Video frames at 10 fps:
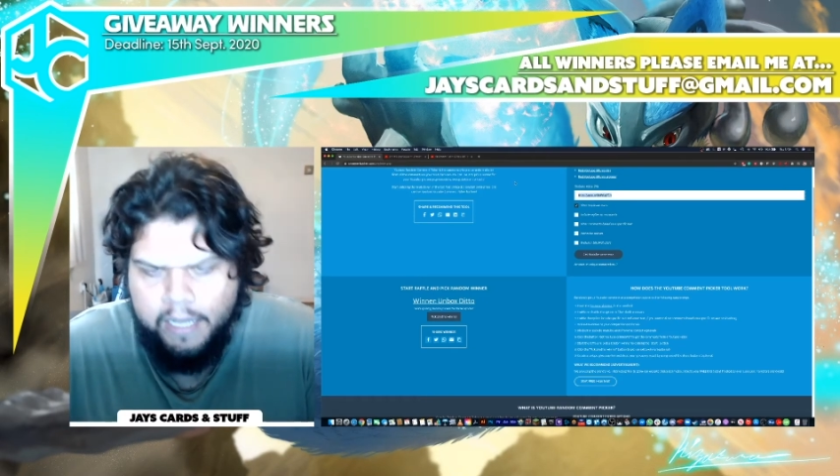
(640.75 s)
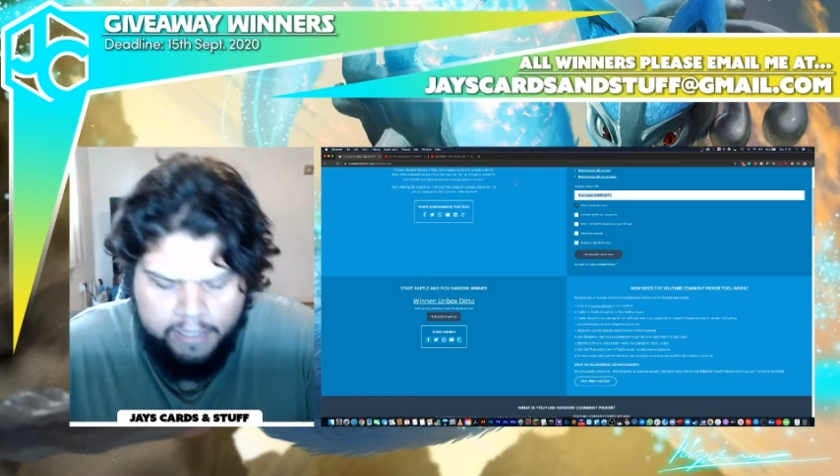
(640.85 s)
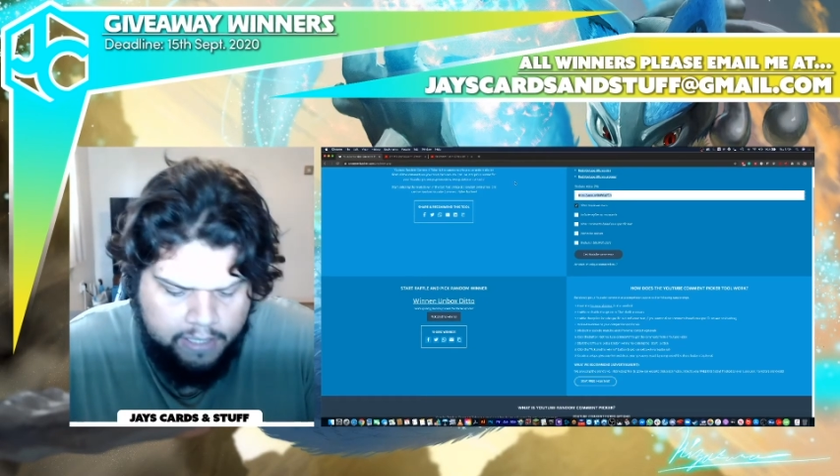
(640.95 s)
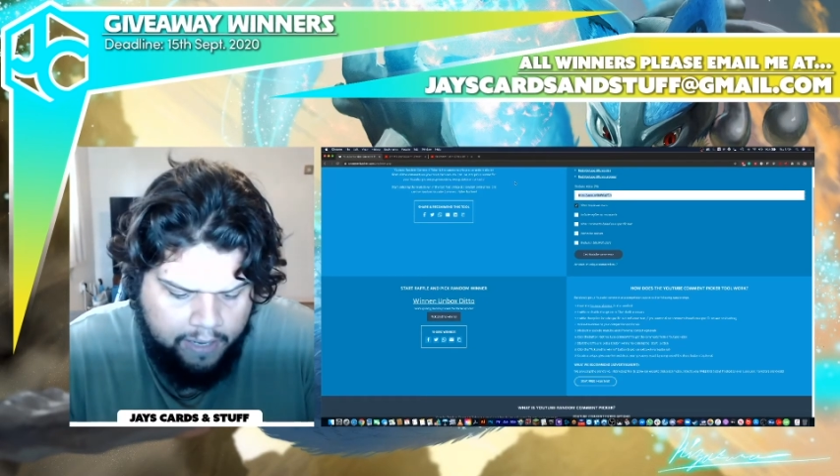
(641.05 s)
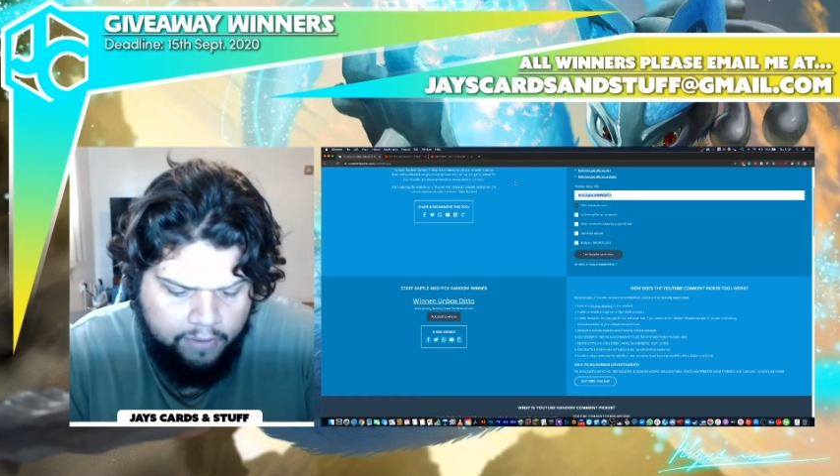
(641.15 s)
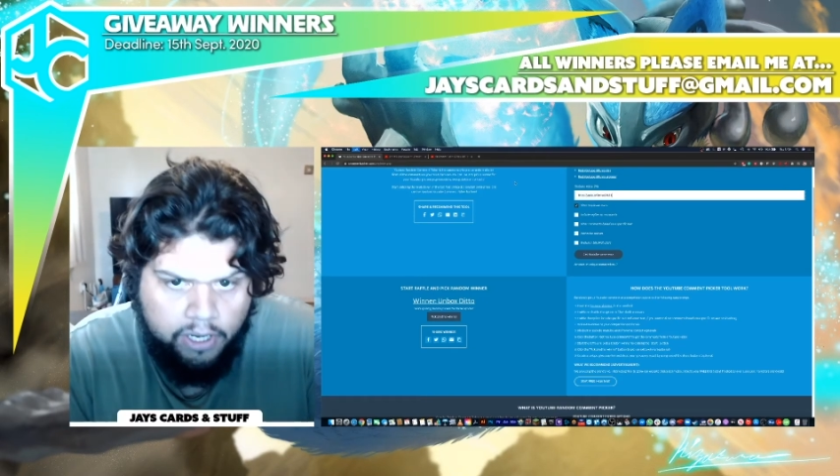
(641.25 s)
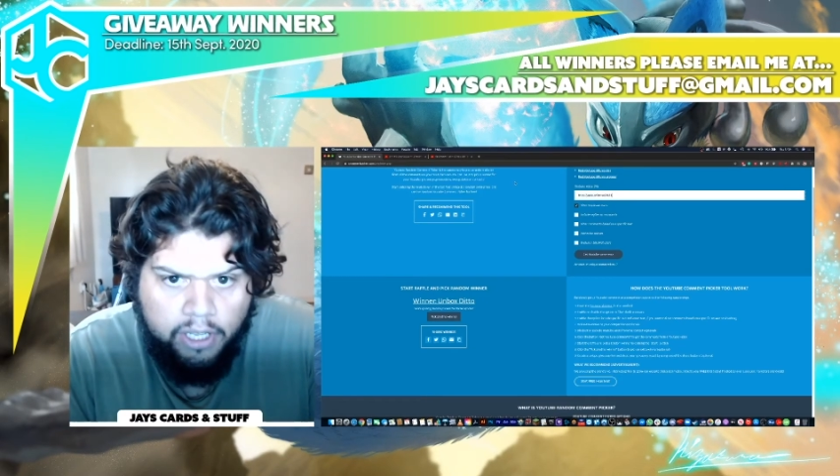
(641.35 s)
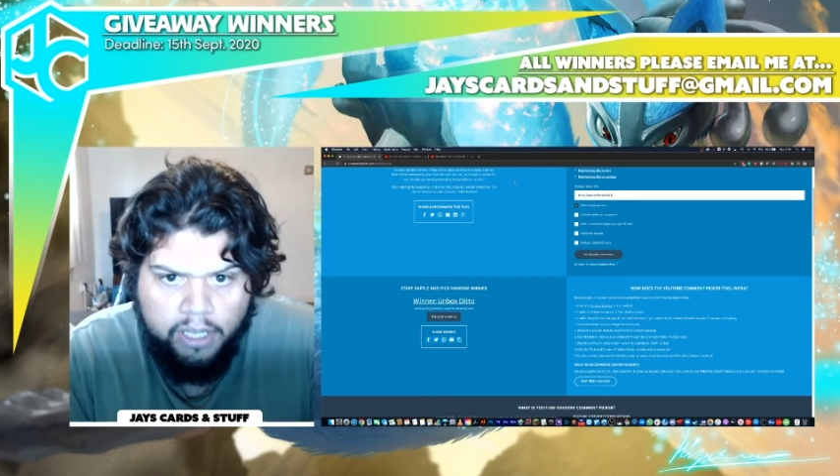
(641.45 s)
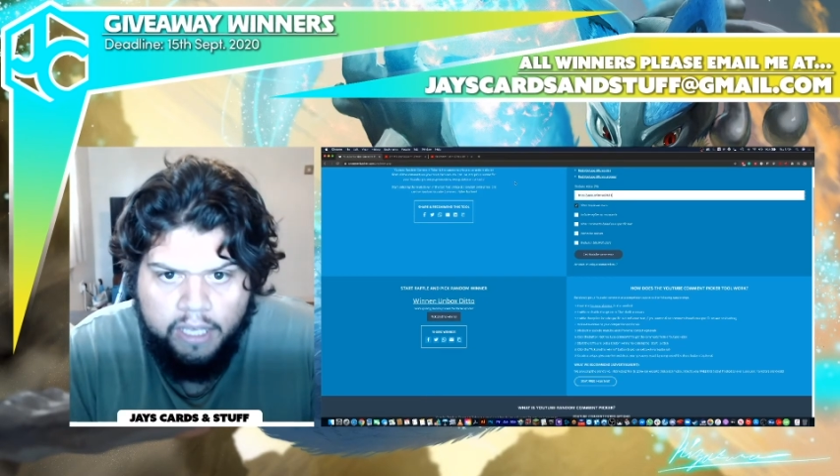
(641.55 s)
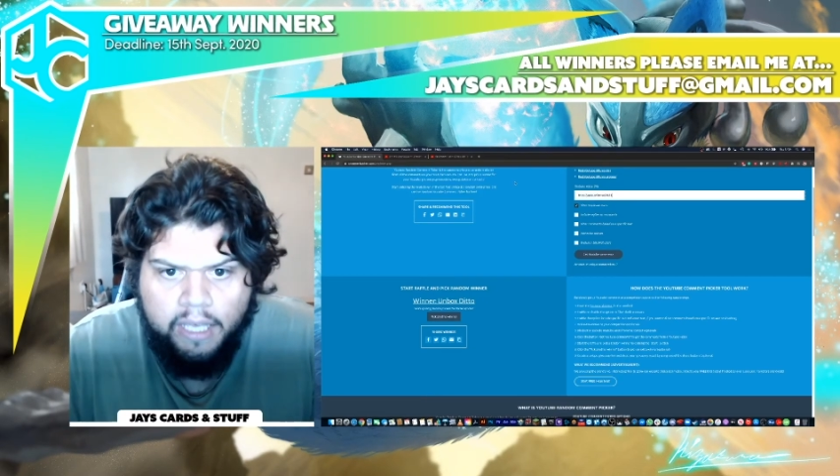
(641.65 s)
let's have a
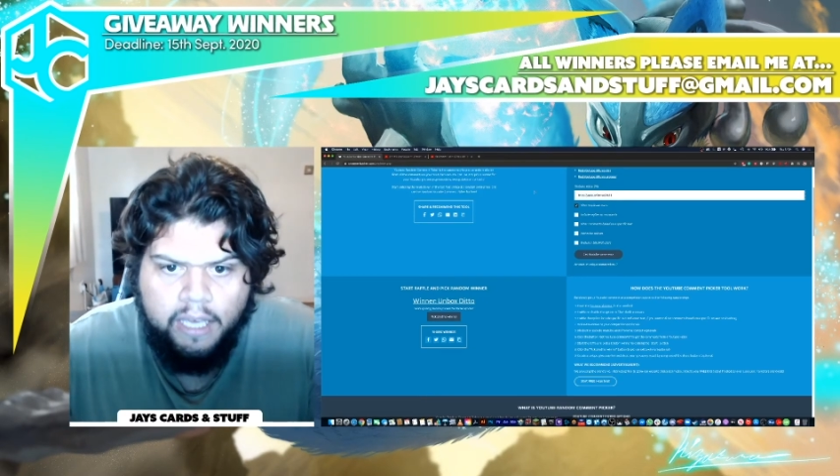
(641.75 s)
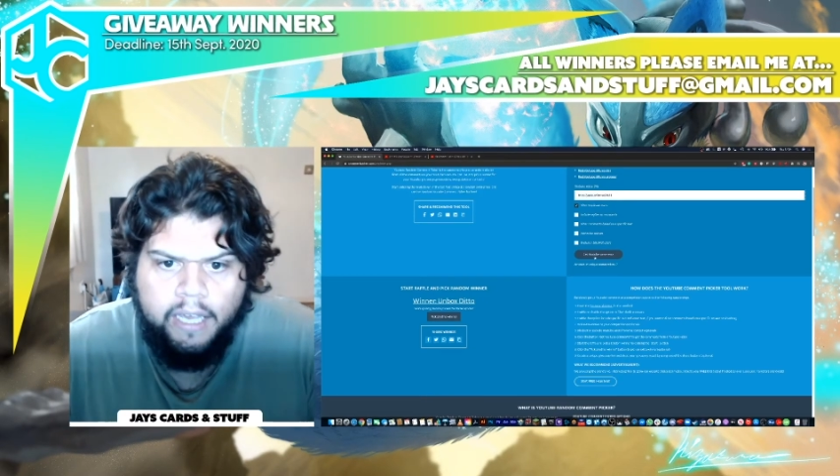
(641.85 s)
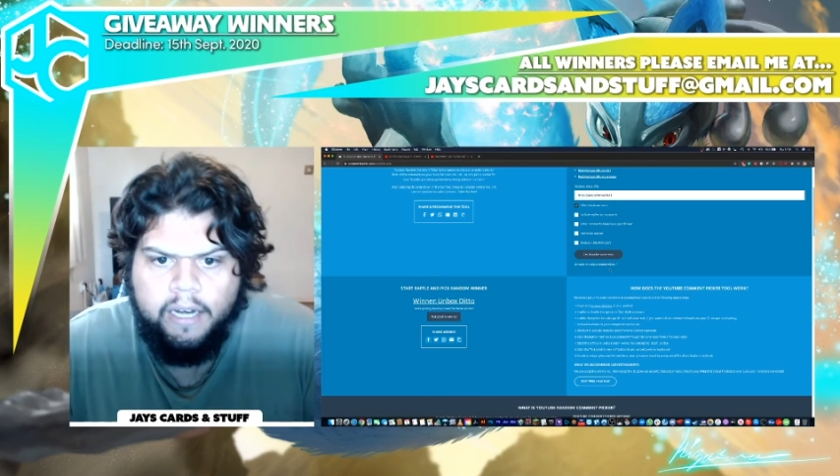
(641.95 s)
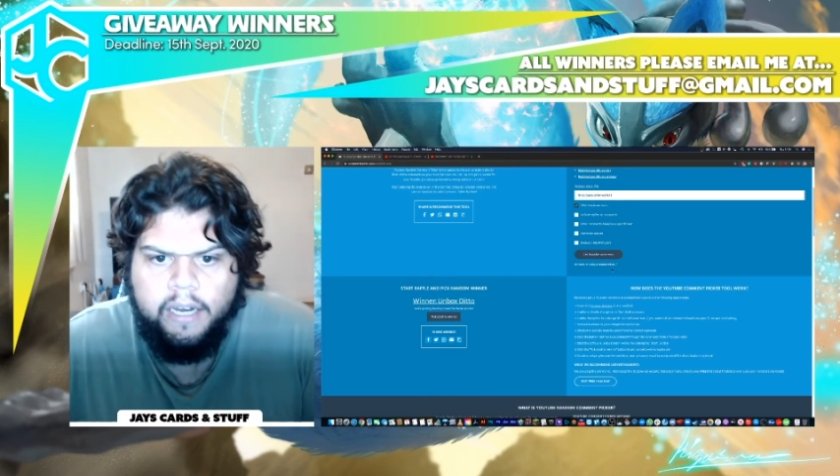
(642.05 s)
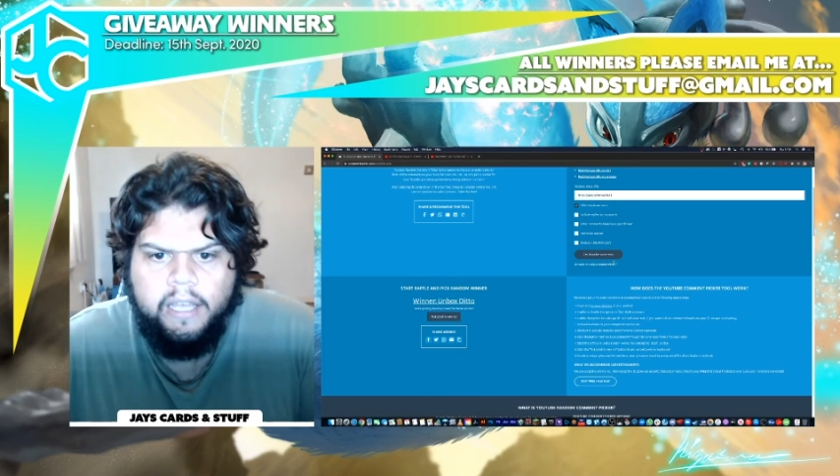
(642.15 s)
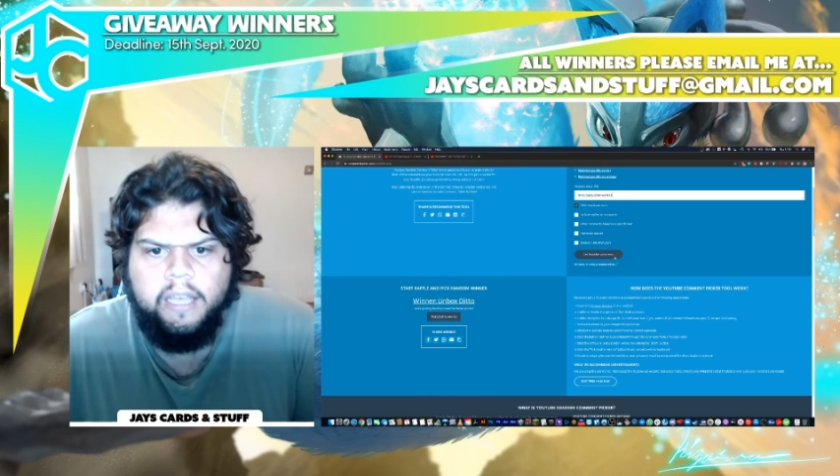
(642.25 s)
look here.